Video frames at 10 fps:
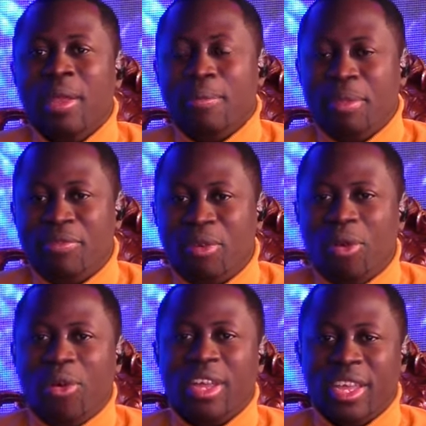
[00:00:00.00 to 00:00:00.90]

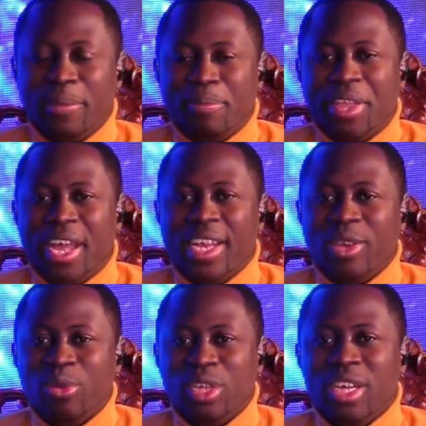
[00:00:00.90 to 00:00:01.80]
before Him.
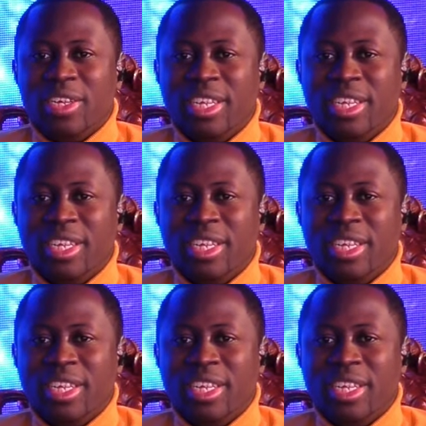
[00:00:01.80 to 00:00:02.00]
Hallelujah.